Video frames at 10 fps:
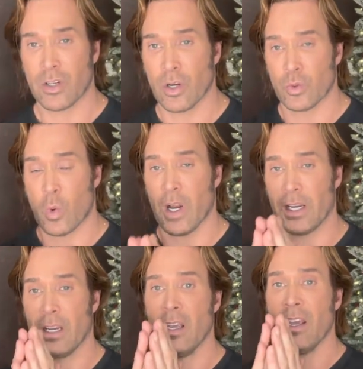
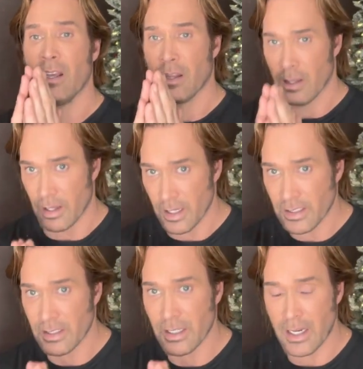Goswami,
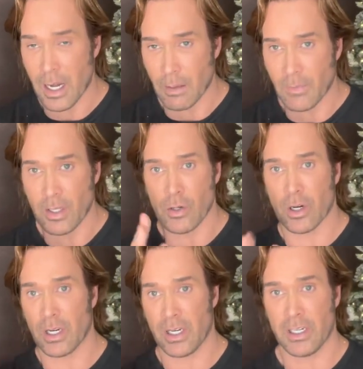this is a name that you're
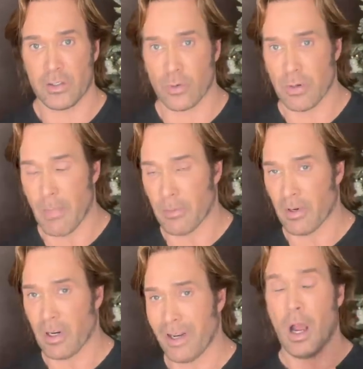going to need to
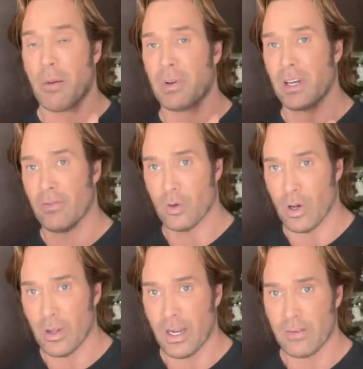remember. I'm going to give you
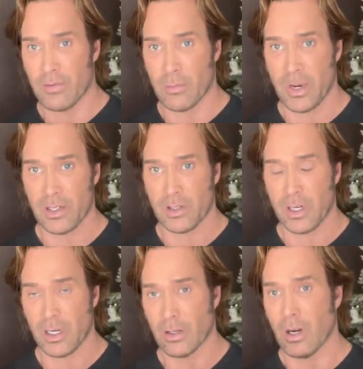all that information
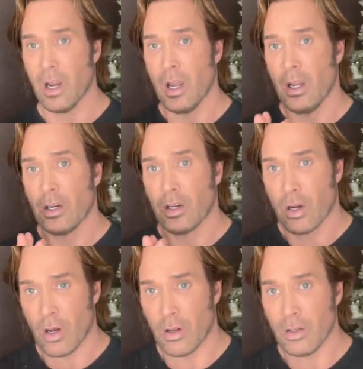here.
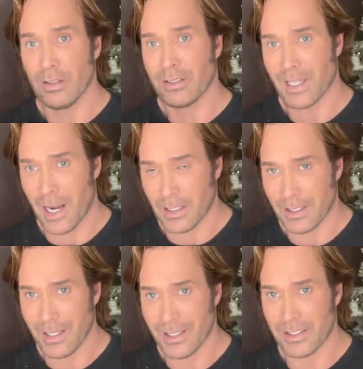talk
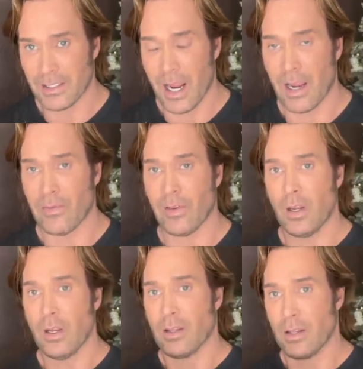to his staff.
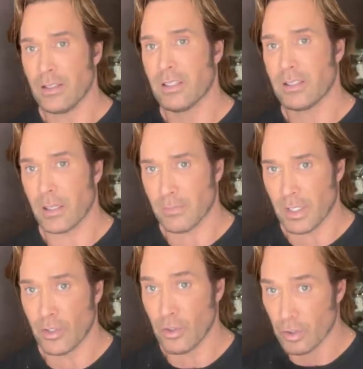This is
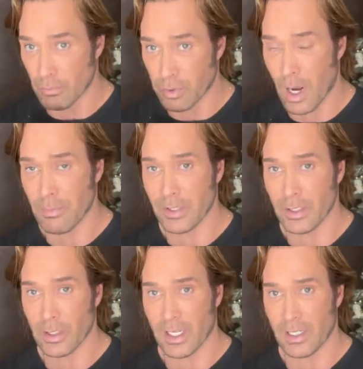something you should probably
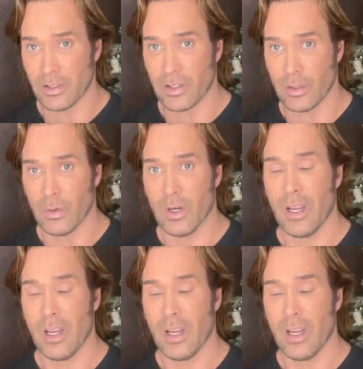look into